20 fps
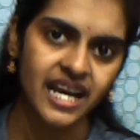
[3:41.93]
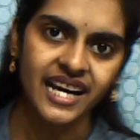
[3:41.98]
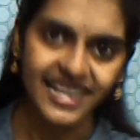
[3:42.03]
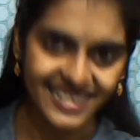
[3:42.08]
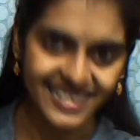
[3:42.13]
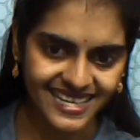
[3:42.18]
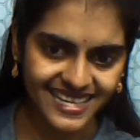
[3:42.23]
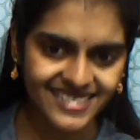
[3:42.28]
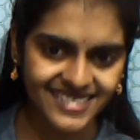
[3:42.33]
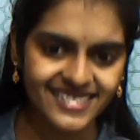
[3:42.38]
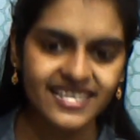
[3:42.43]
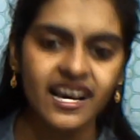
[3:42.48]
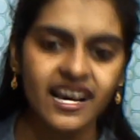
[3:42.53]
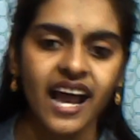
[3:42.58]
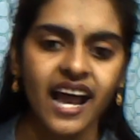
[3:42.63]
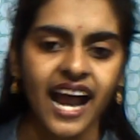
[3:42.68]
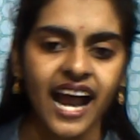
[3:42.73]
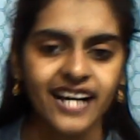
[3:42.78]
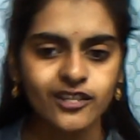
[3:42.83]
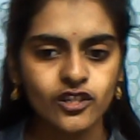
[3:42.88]
Yes,
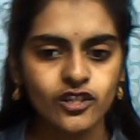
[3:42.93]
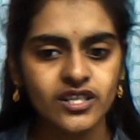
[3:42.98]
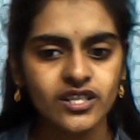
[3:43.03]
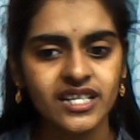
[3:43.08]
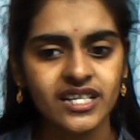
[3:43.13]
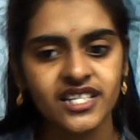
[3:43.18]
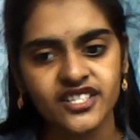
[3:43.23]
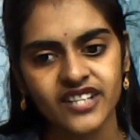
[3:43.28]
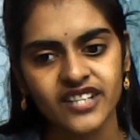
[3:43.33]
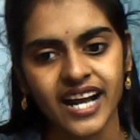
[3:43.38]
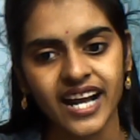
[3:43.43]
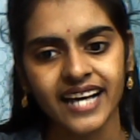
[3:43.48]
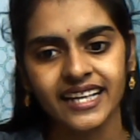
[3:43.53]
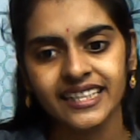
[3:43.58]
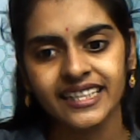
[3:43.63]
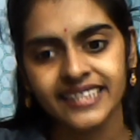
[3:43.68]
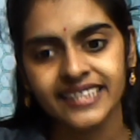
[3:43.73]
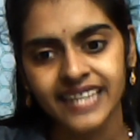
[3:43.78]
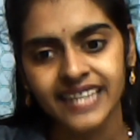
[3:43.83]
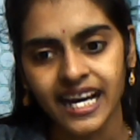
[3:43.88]
isosceles
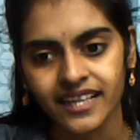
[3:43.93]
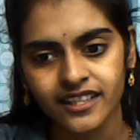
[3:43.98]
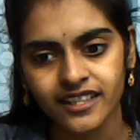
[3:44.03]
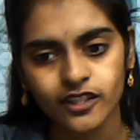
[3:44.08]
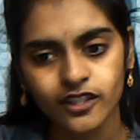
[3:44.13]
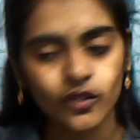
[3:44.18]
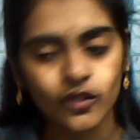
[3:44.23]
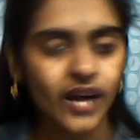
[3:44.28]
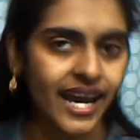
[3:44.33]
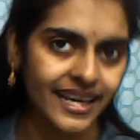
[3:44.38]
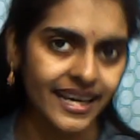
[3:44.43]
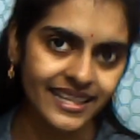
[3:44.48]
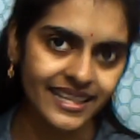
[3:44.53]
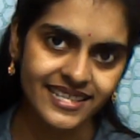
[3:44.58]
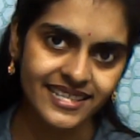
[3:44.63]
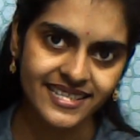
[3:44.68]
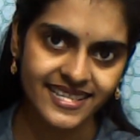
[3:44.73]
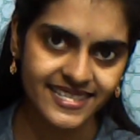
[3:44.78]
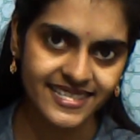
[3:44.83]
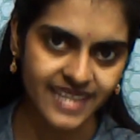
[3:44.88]
triangle, the other two
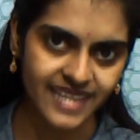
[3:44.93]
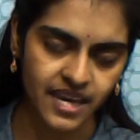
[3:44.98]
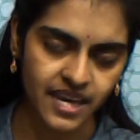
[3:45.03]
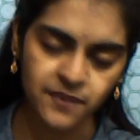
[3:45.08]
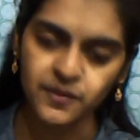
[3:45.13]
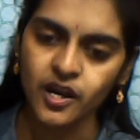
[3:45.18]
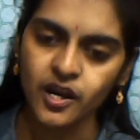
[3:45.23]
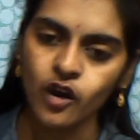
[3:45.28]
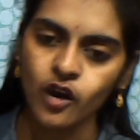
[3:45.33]
angles are same.